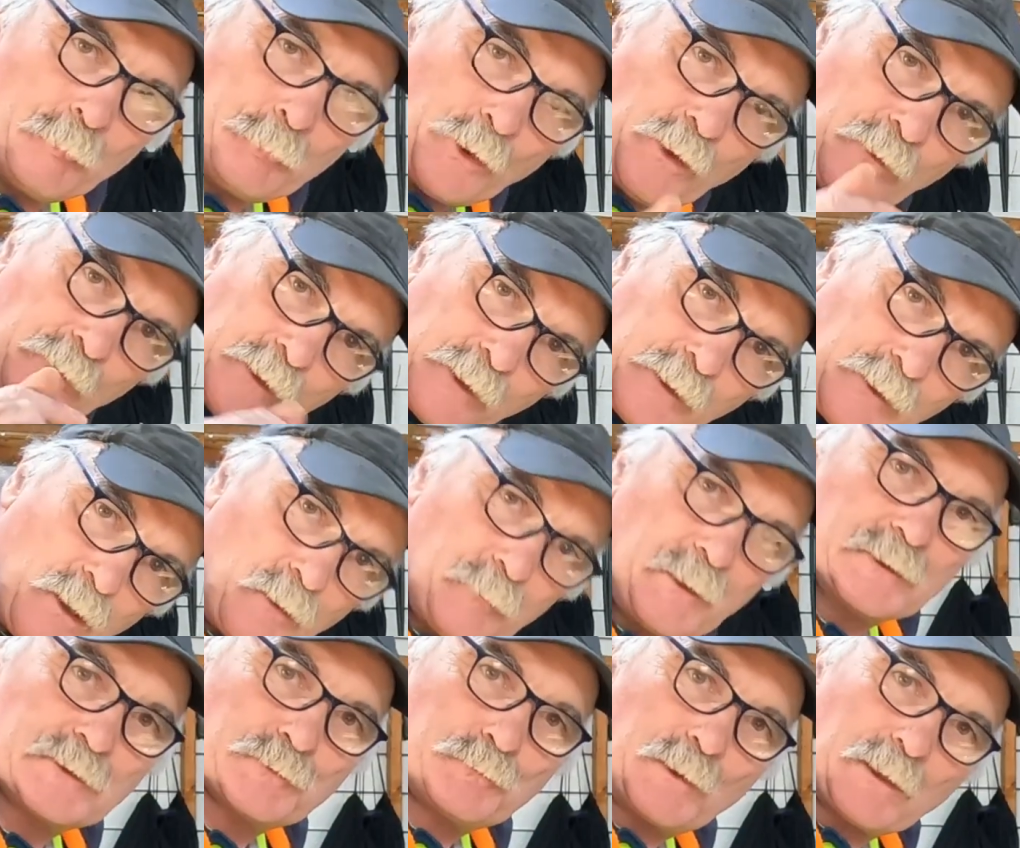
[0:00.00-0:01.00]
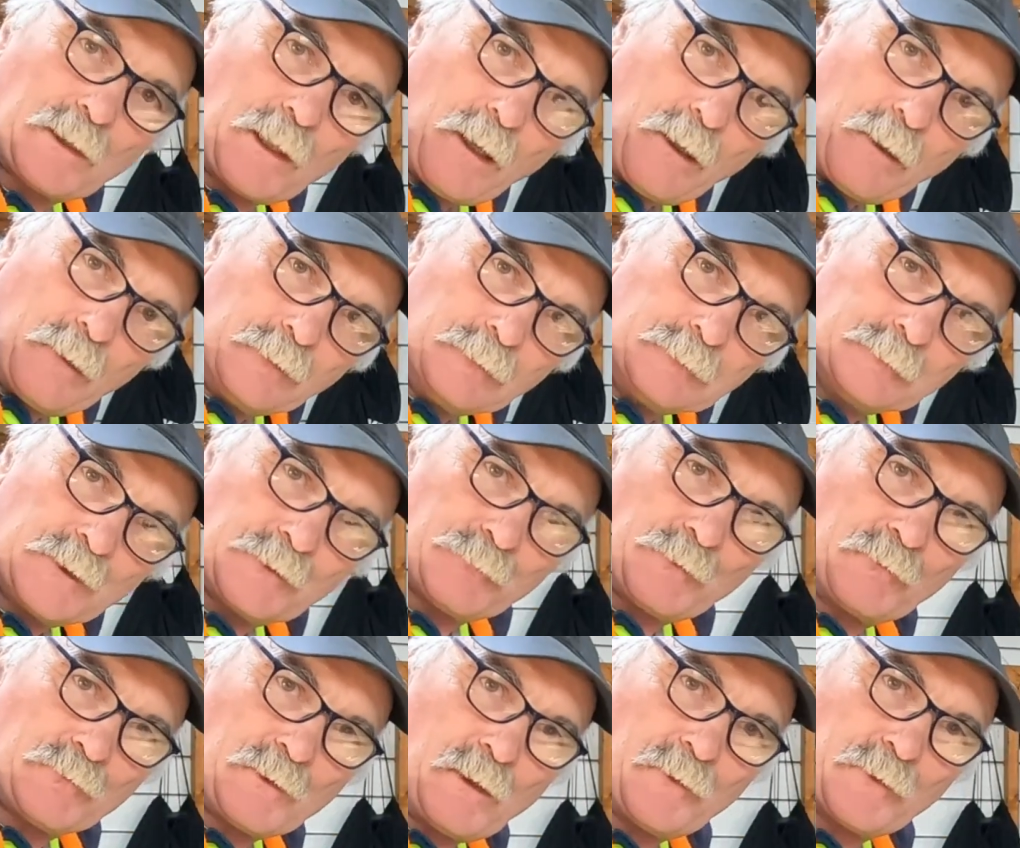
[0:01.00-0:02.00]
Put in the comments below if
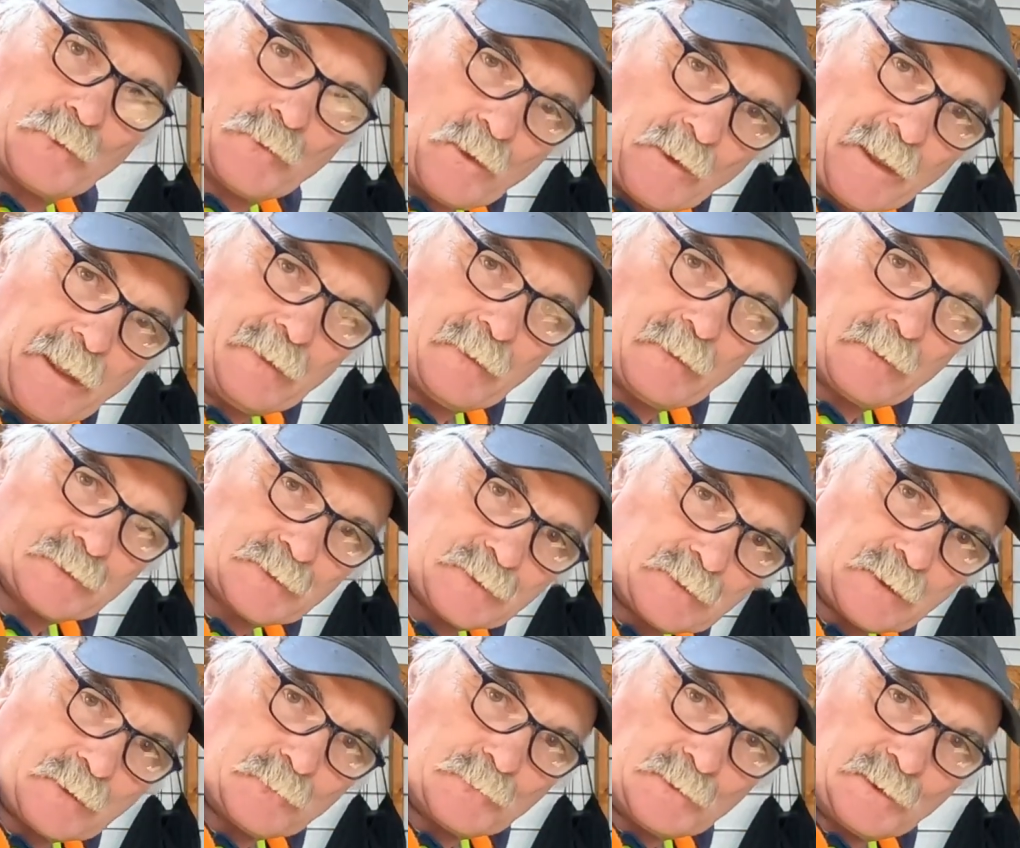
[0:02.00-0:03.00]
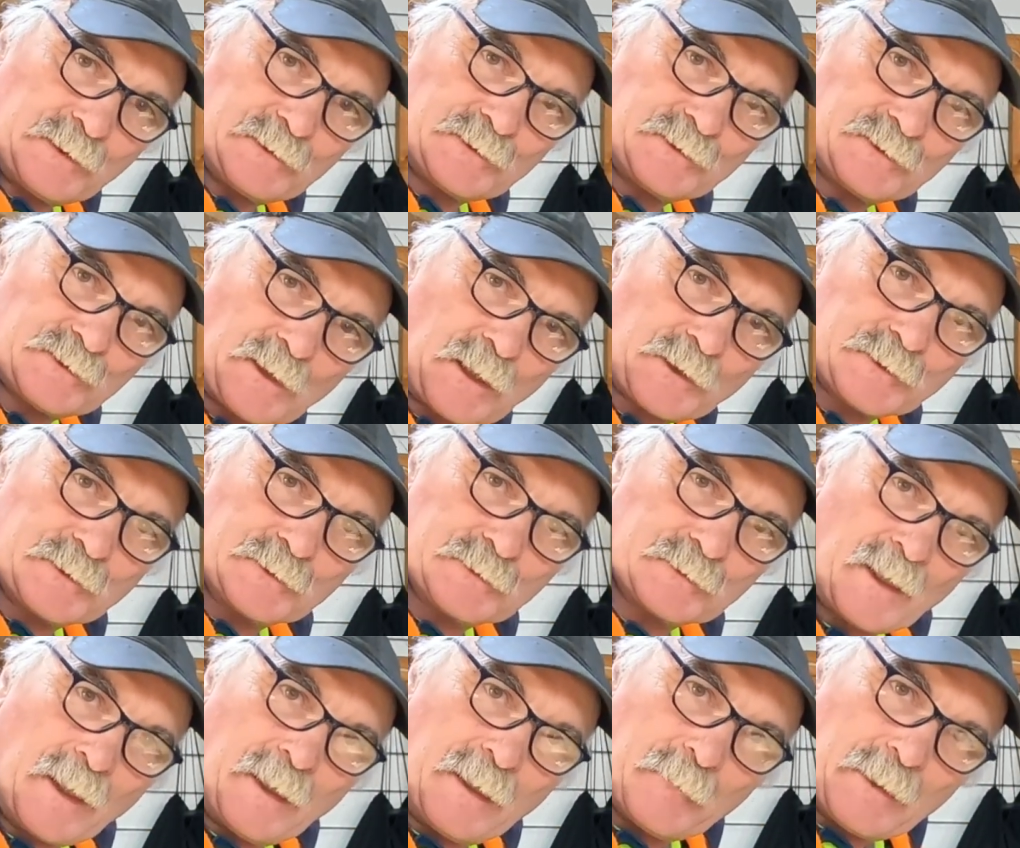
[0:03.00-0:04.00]
I've got the wrong end of the stick with these instructions.
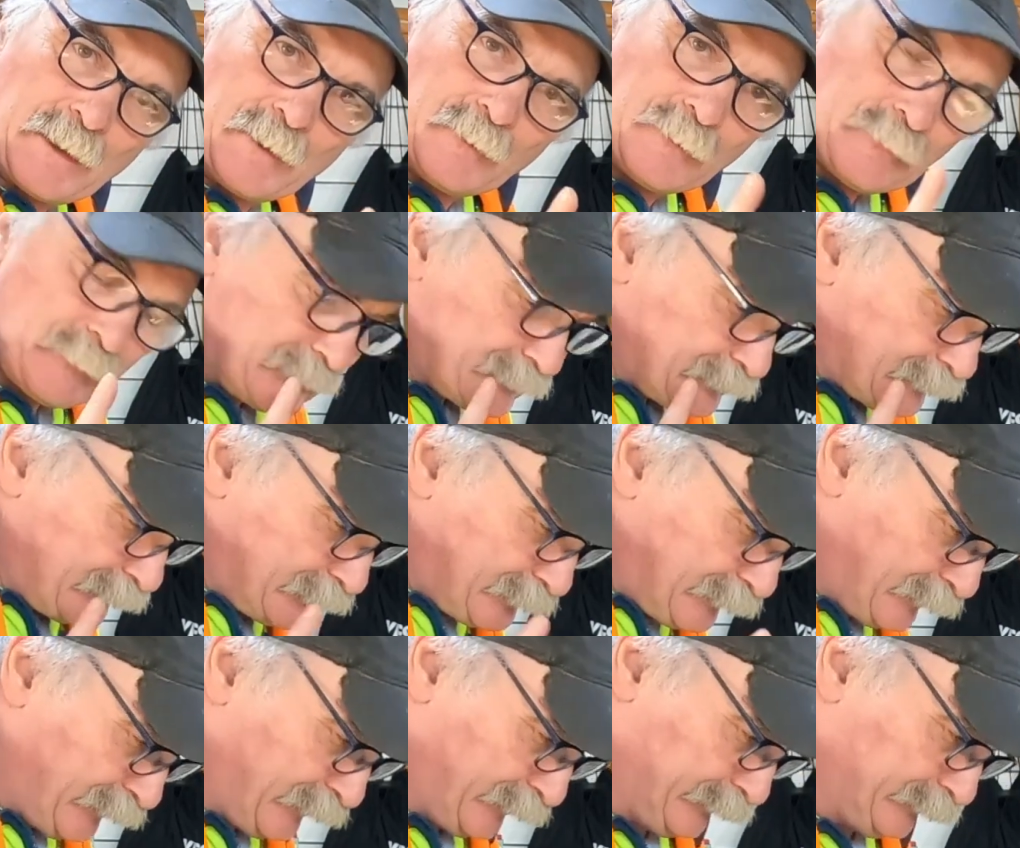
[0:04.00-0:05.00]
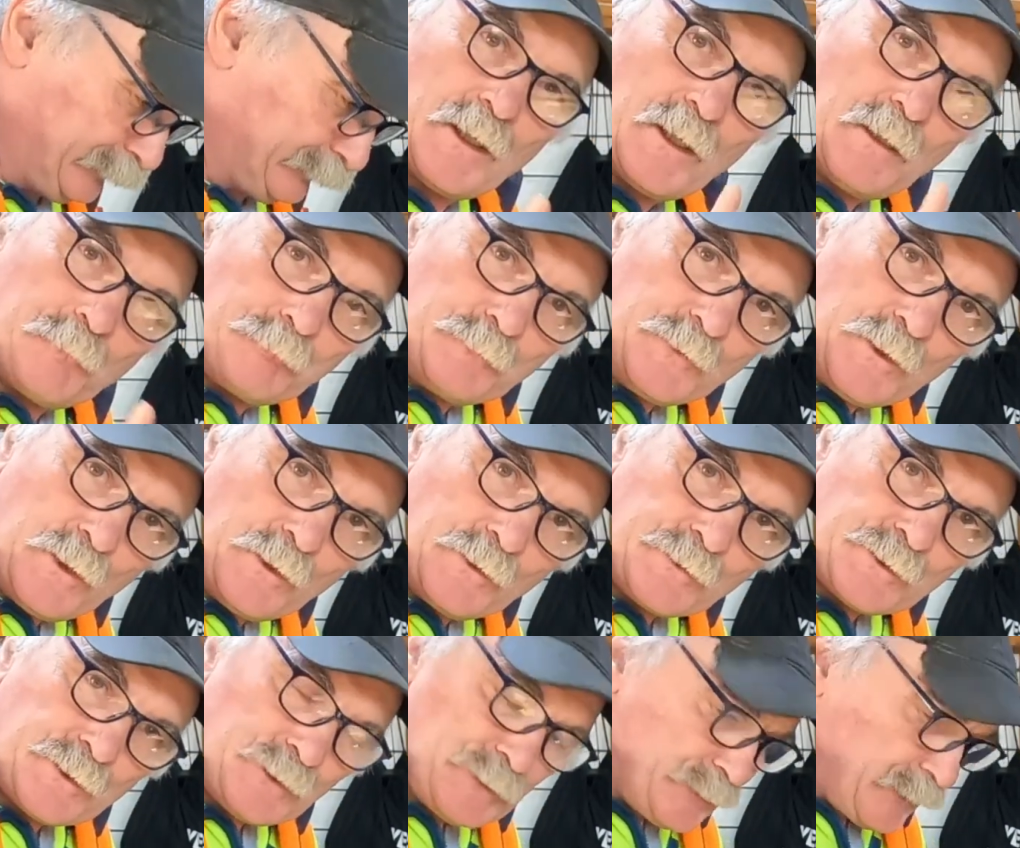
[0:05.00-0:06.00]
Anyway, let's continue. If
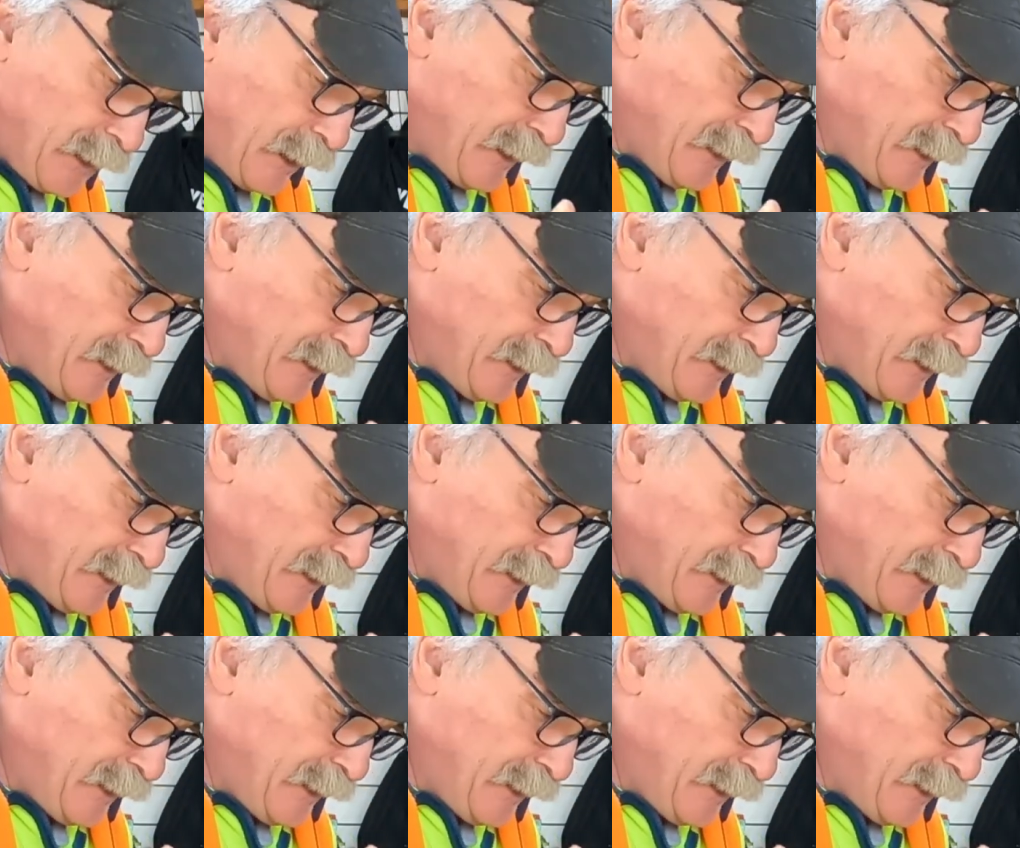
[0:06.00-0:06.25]
users